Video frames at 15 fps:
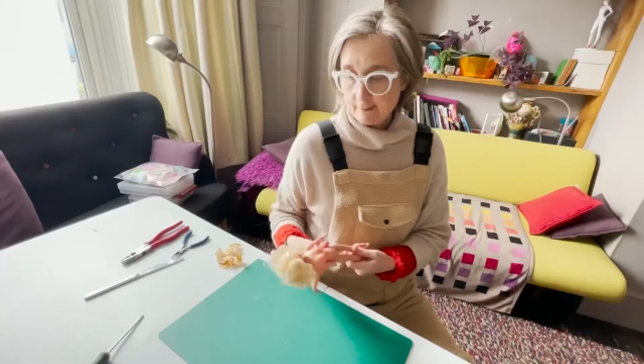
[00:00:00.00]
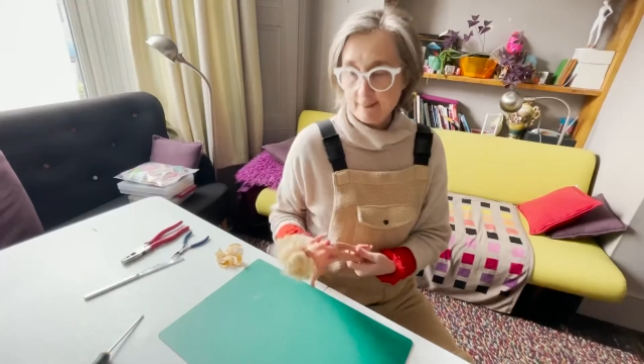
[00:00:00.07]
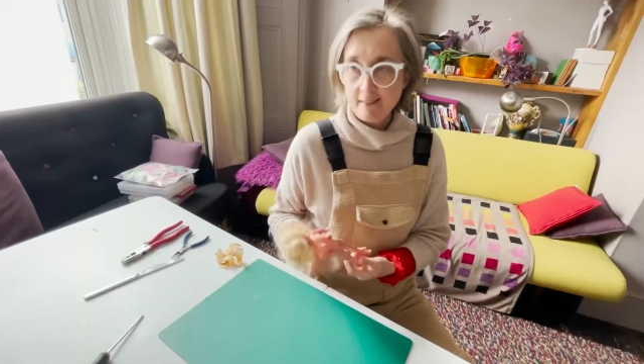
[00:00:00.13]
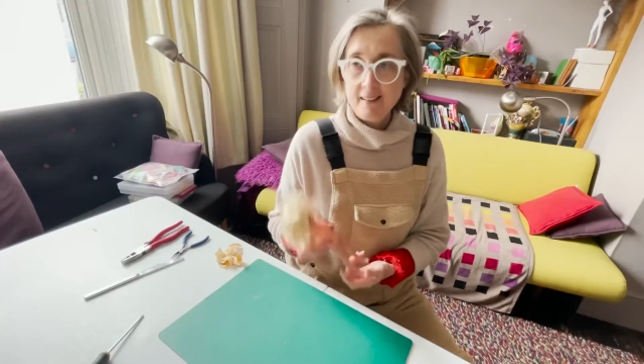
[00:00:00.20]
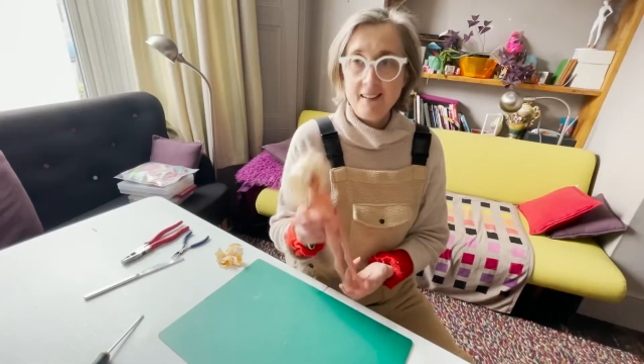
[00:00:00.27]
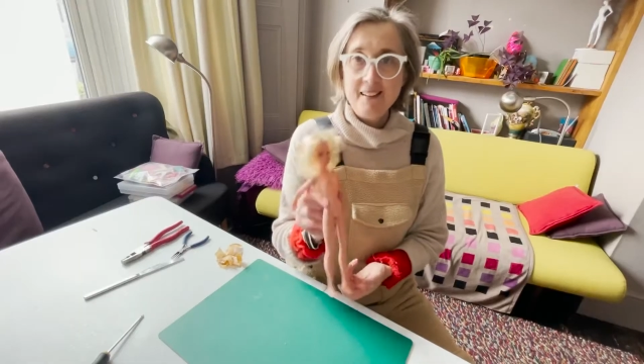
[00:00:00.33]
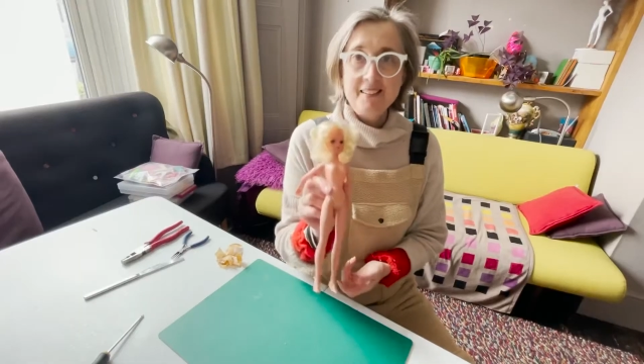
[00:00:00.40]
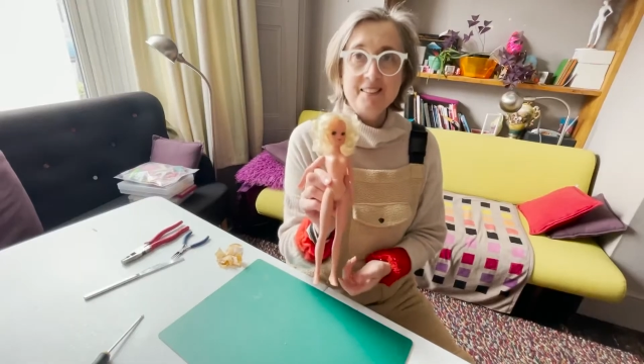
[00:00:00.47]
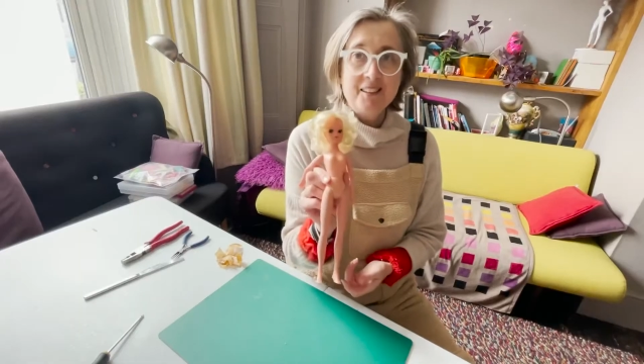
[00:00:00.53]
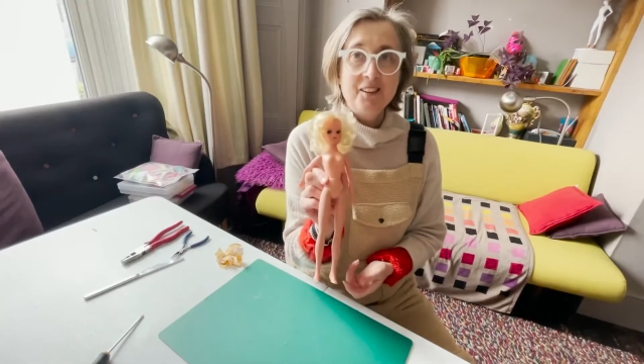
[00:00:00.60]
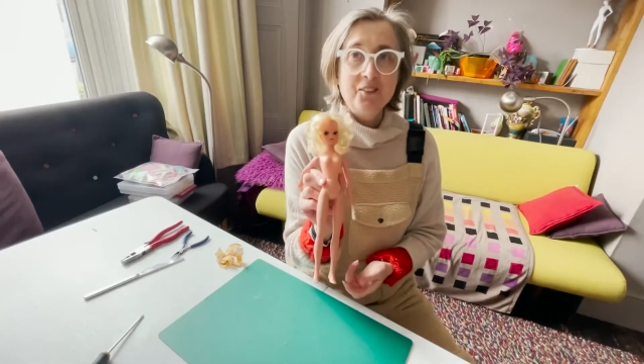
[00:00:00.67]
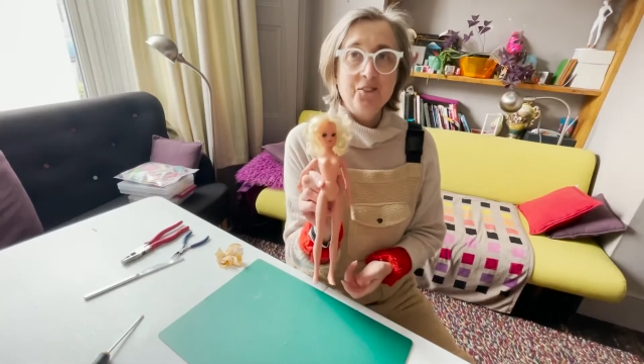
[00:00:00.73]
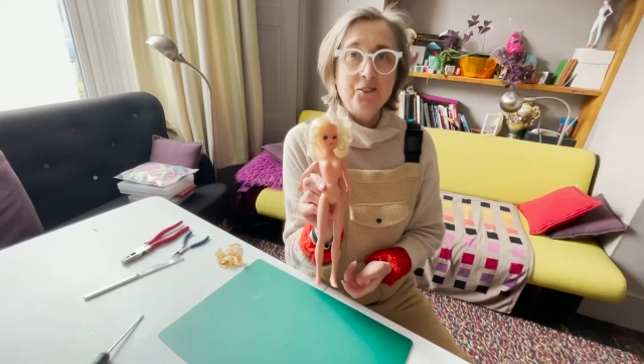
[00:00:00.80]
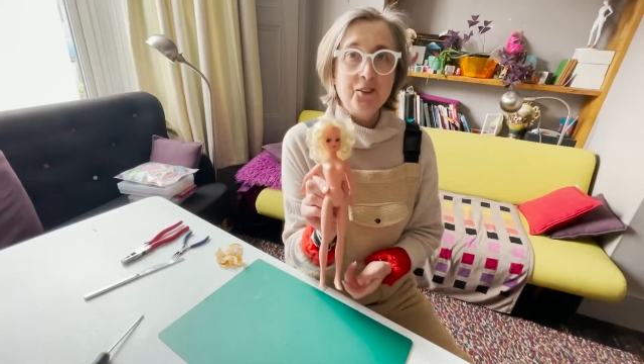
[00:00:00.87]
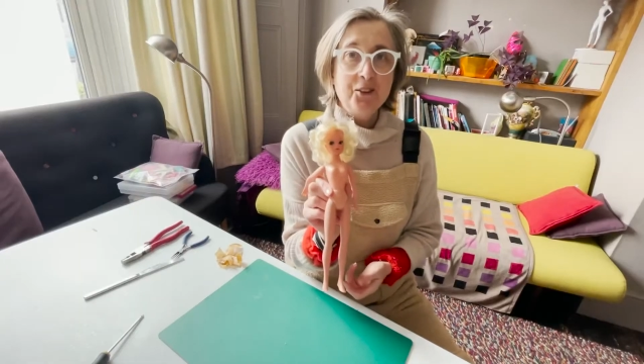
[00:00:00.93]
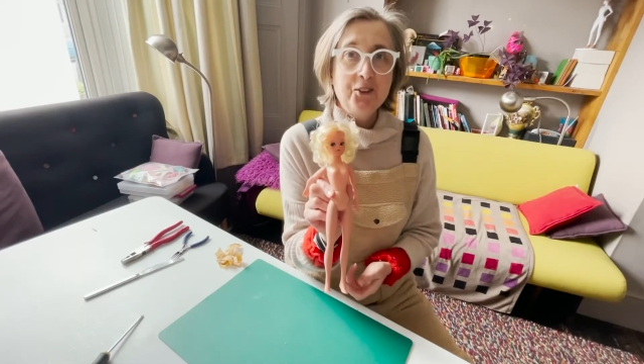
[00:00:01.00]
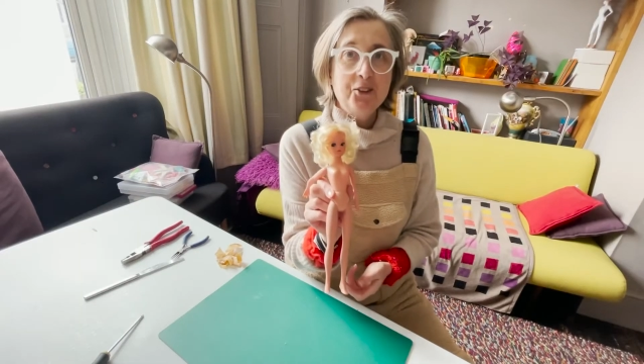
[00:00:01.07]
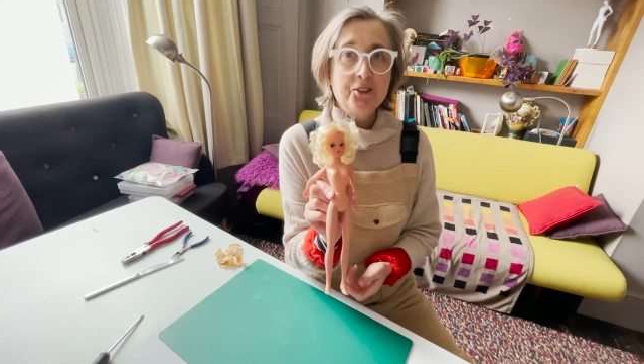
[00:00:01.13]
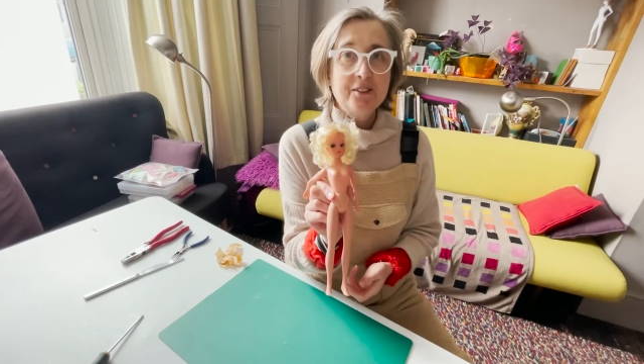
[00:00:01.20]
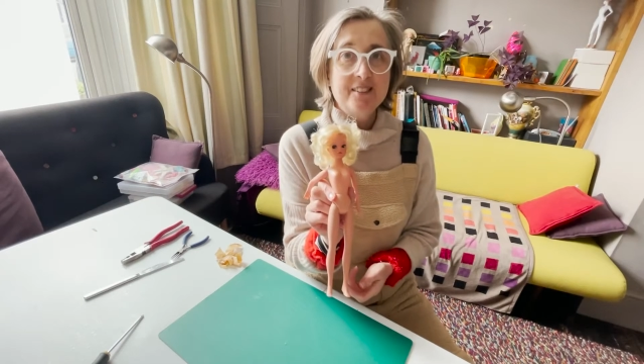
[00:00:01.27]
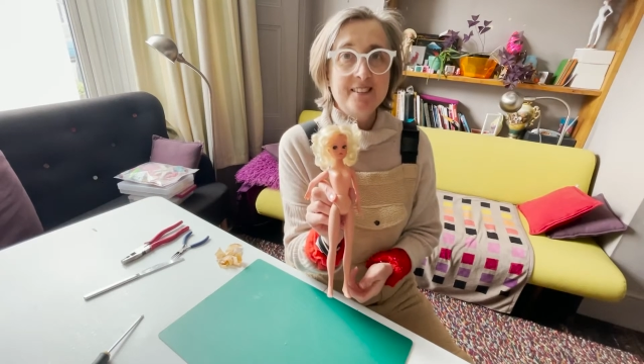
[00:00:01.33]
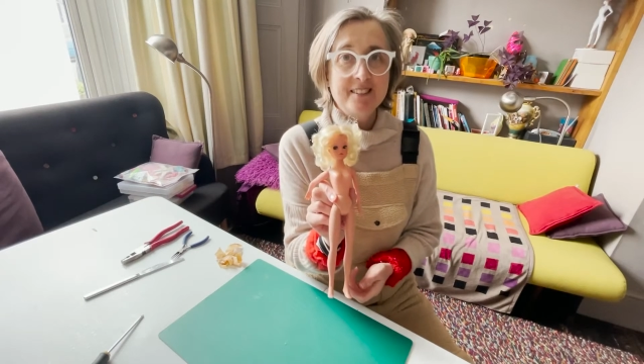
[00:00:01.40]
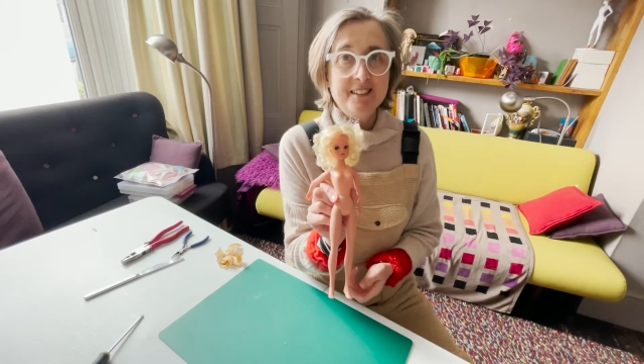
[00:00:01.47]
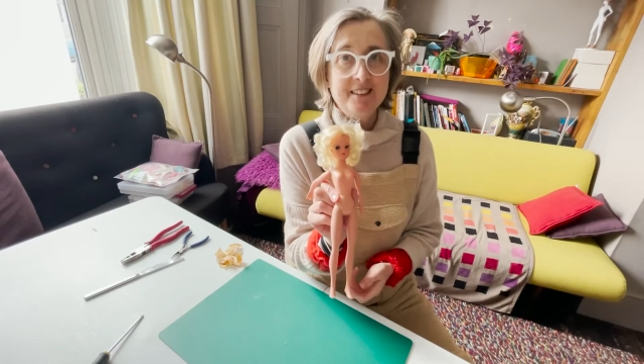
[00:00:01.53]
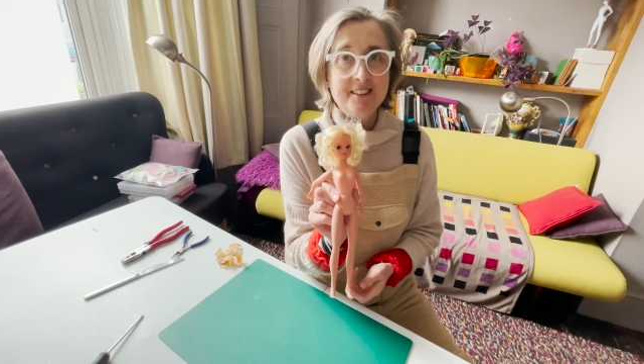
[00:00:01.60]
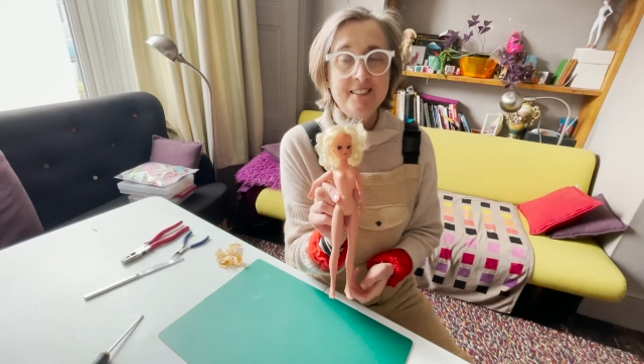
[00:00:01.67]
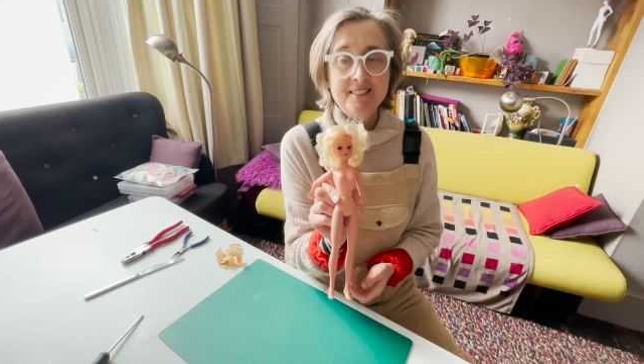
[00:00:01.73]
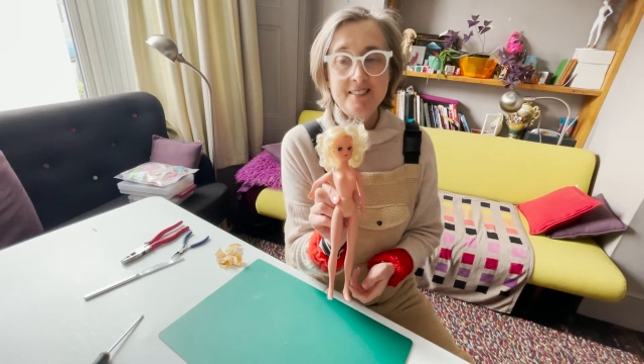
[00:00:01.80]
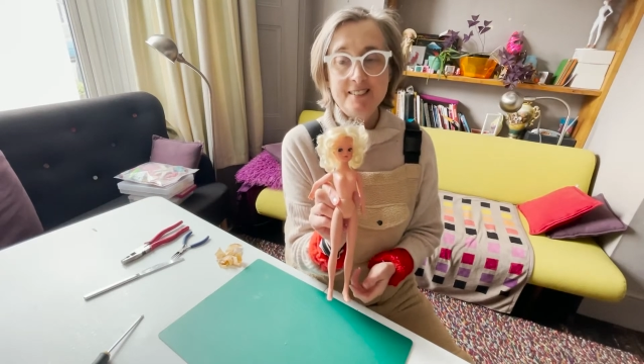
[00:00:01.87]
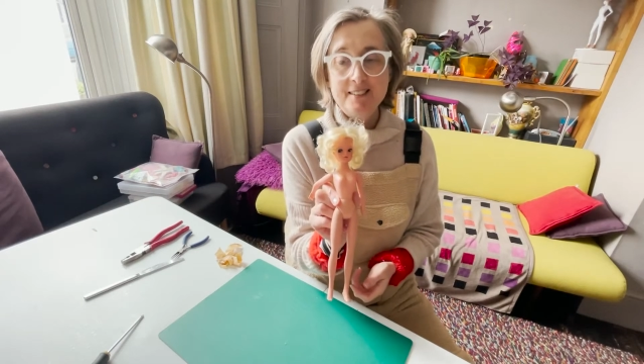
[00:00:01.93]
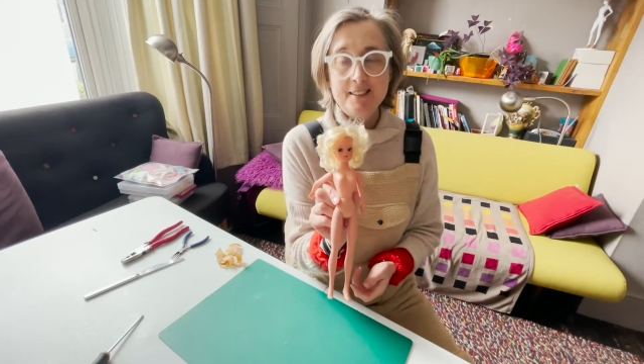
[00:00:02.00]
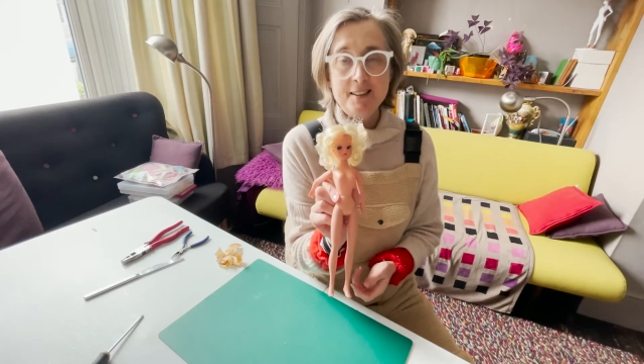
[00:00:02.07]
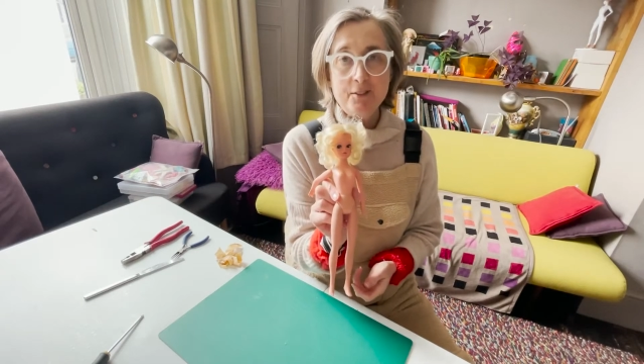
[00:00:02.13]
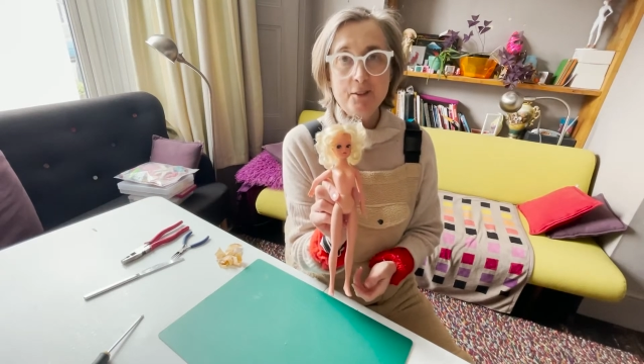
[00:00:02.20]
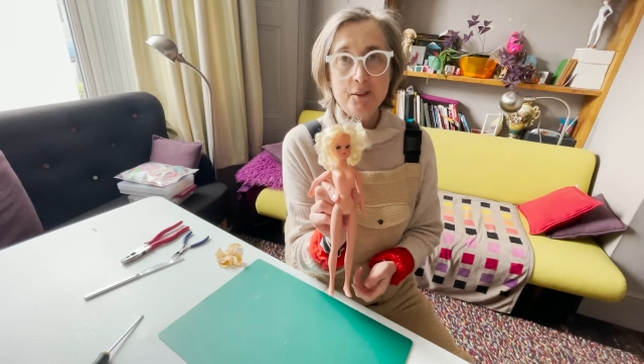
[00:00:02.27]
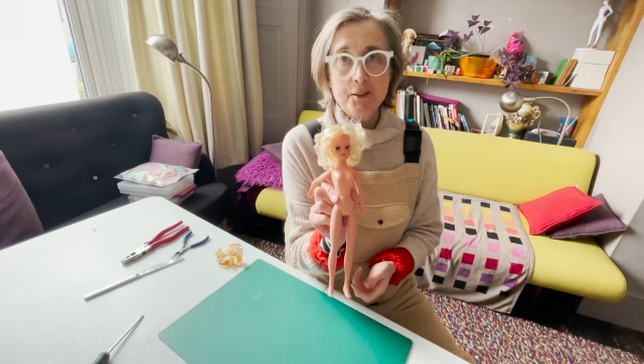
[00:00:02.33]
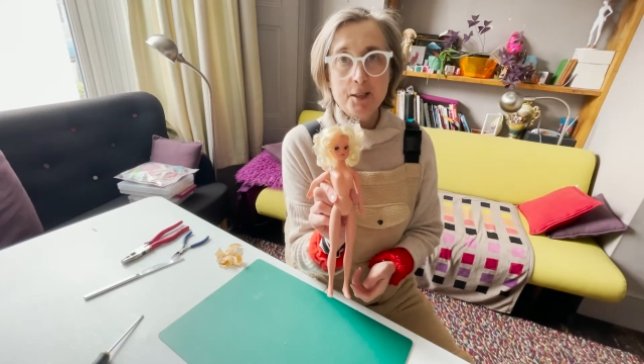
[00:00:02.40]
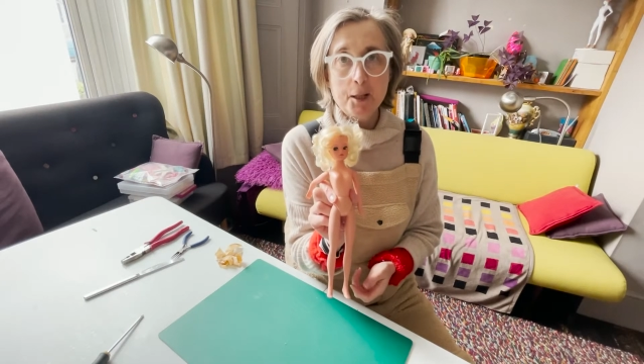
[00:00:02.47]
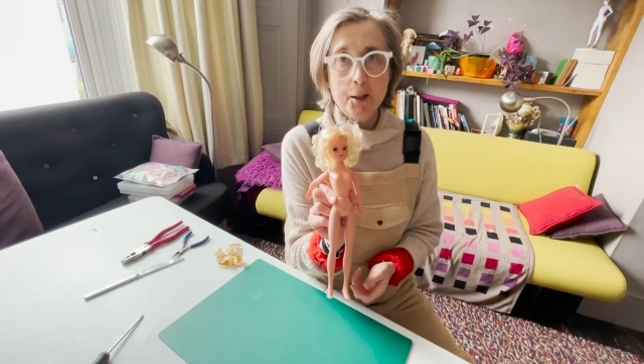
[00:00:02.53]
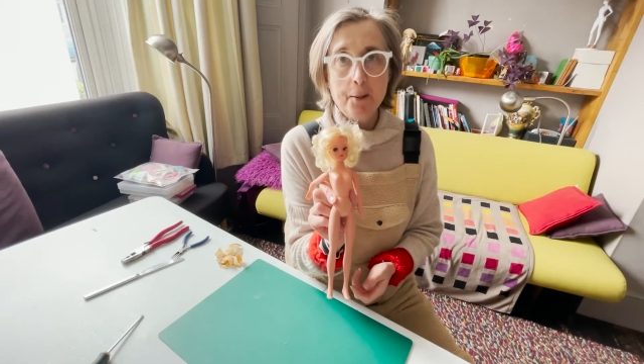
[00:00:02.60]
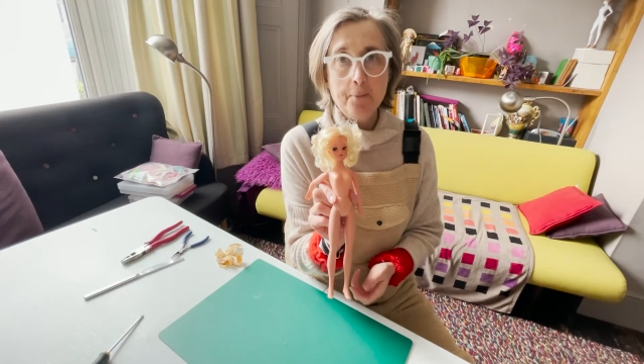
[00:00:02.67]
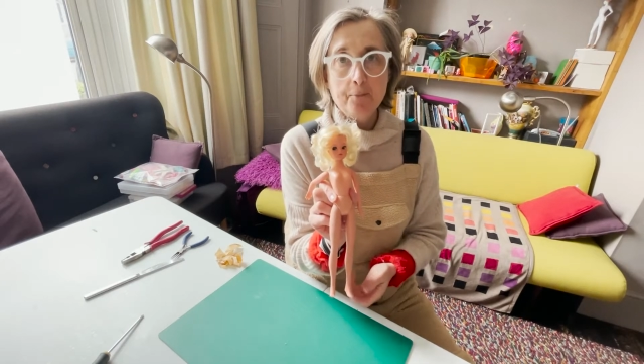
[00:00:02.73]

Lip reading: Here's our finished Sindy Funtime